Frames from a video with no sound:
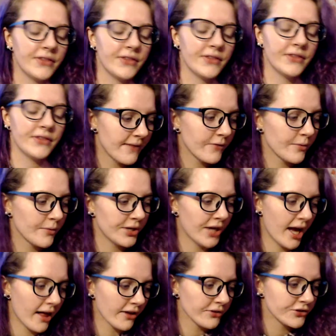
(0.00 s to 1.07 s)
This came from the
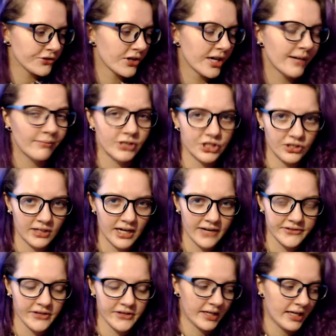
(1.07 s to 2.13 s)
Dollar Tree, but you can
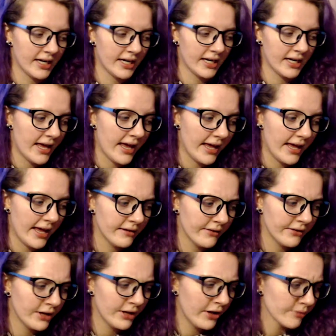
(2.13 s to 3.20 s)
also get it at
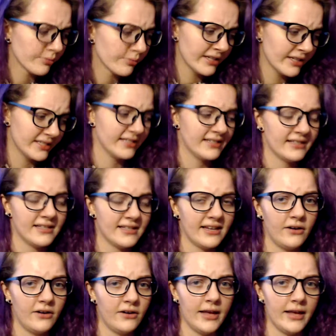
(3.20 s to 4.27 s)
other places that
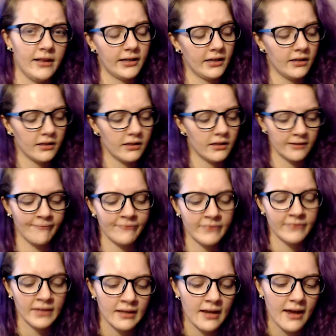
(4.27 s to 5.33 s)
sell LA Color.
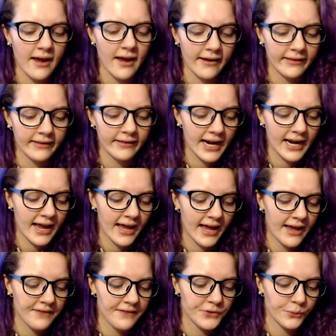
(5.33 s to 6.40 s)
And then I
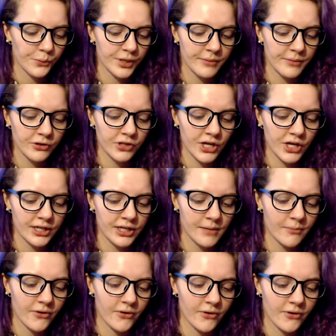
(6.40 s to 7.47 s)
have the Rimmel
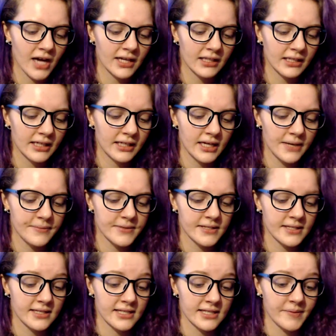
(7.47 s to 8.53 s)
London Provoca
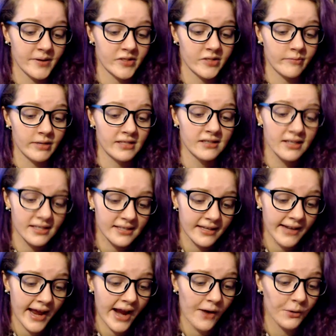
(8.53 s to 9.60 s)
Lips. This is supposed to be
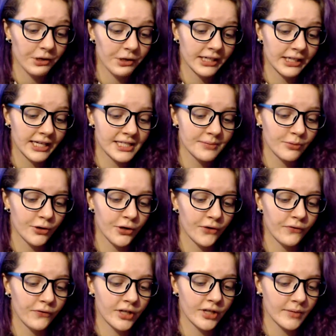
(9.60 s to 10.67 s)
16-hour kiss
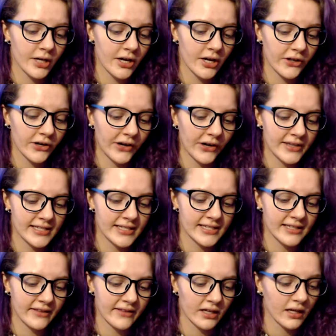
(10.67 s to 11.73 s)
proof lip color, and this
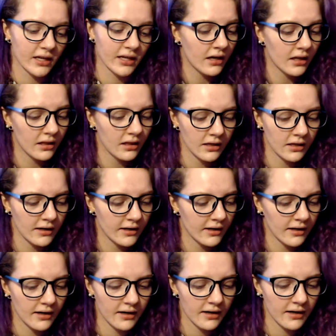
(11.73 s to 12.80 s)
is in the
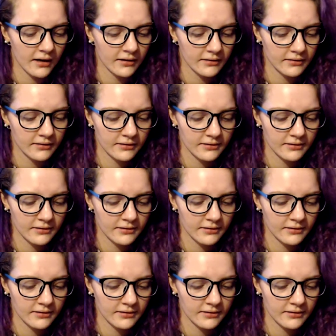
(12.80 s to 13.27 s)
color